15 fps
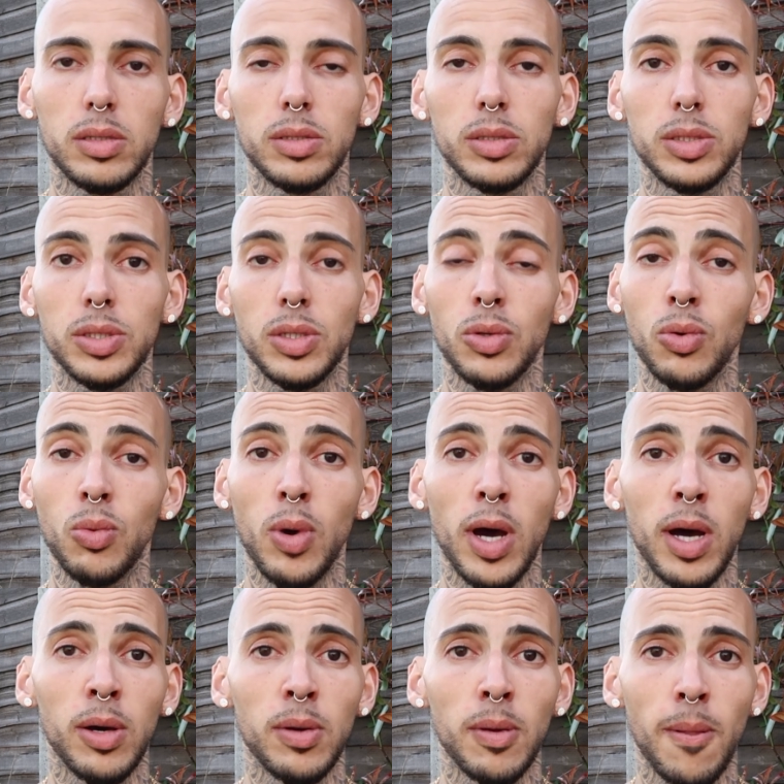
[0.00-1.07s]
So
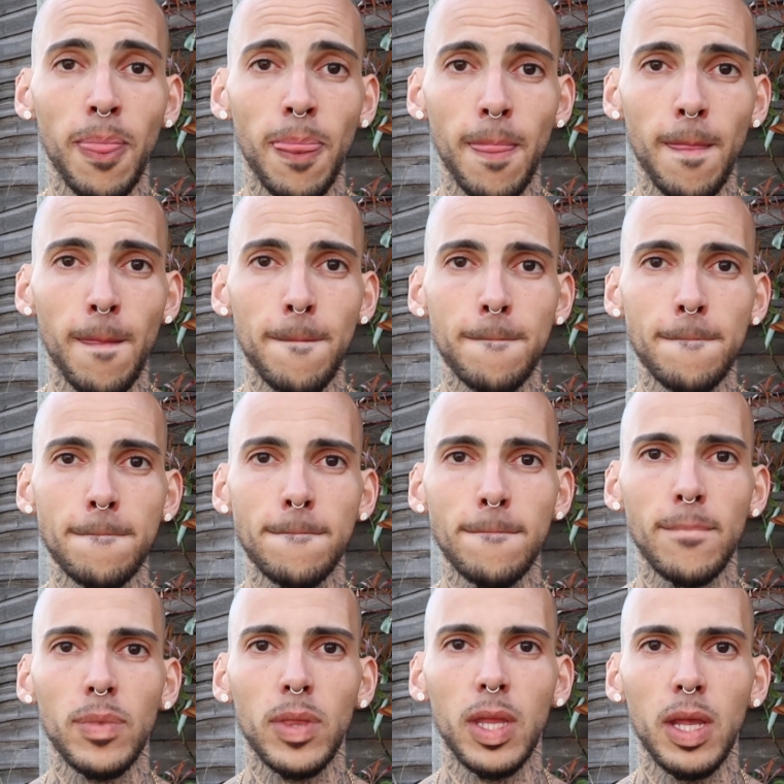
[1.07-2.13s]
wow,
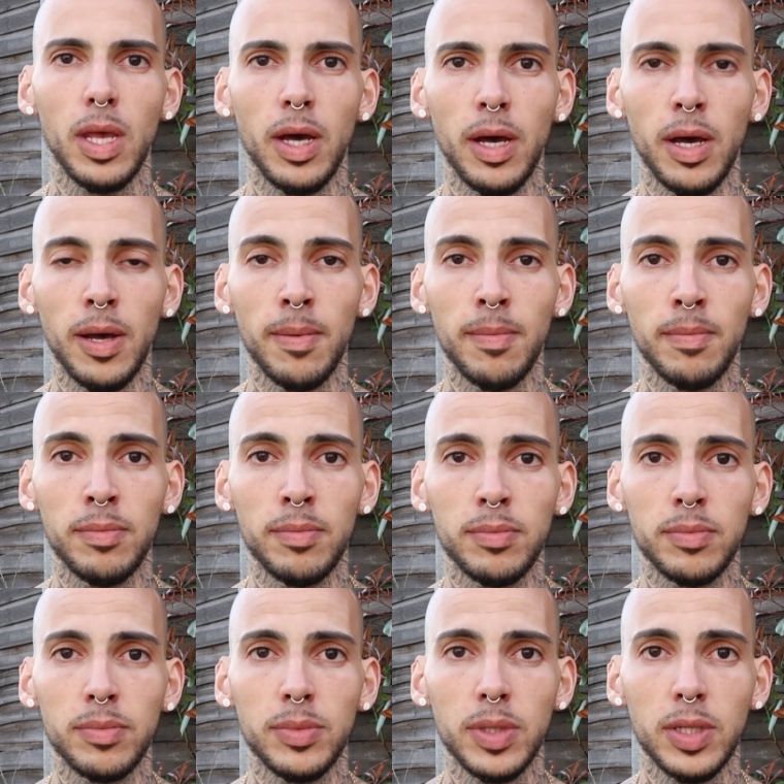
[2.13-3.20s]

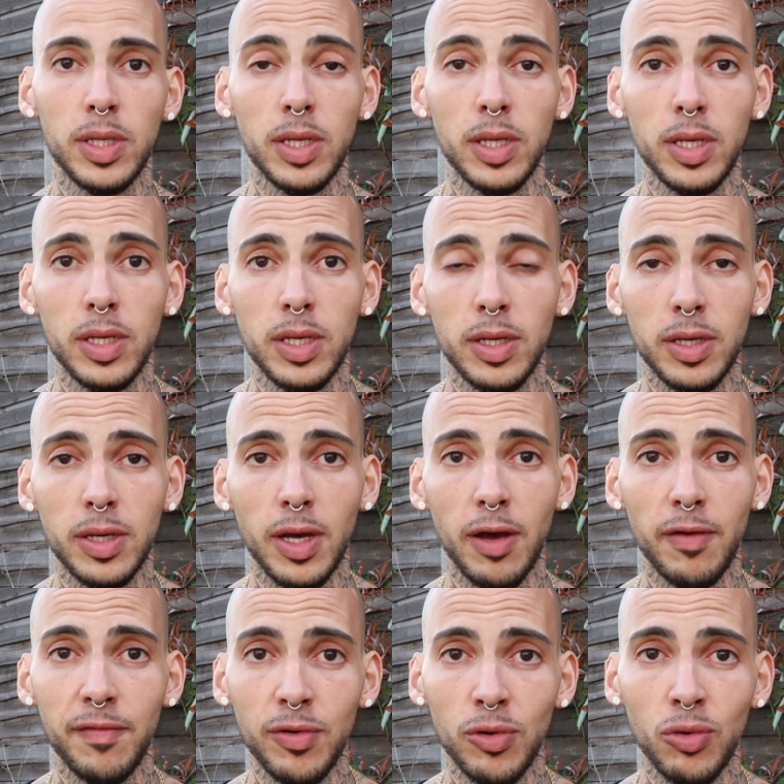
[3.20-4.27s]

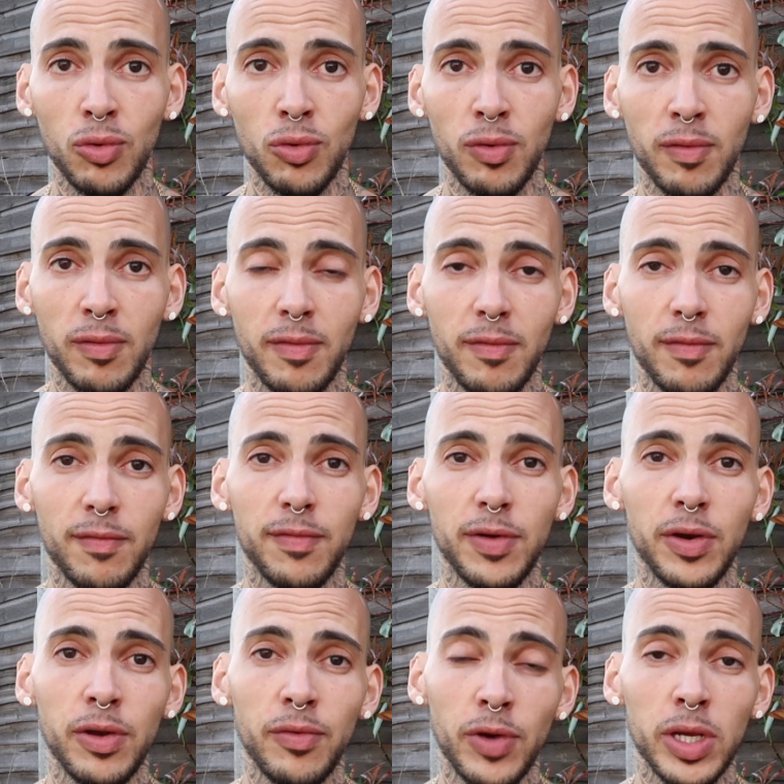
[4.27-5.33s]
I feel
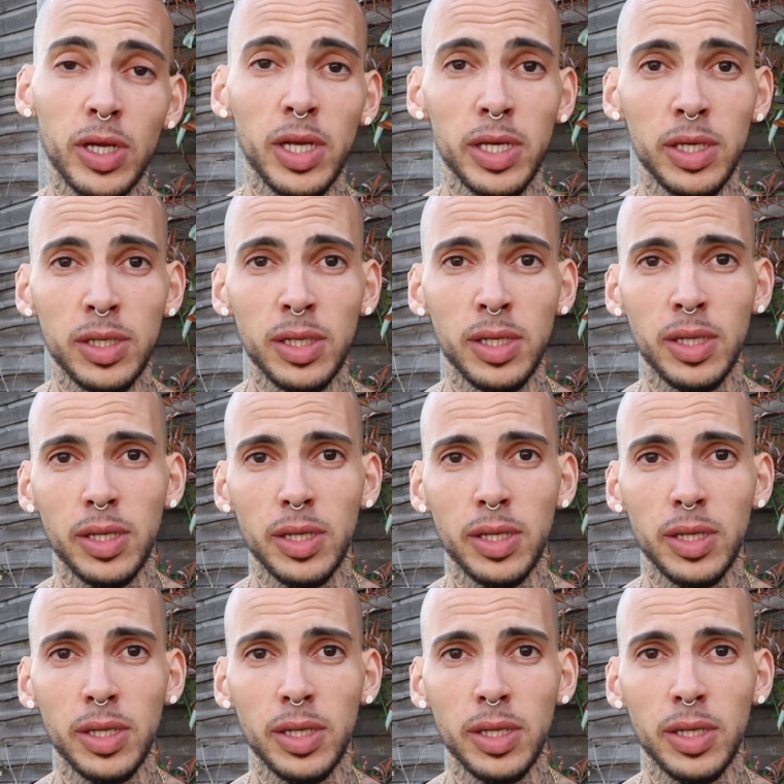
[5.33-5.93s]
very regulated.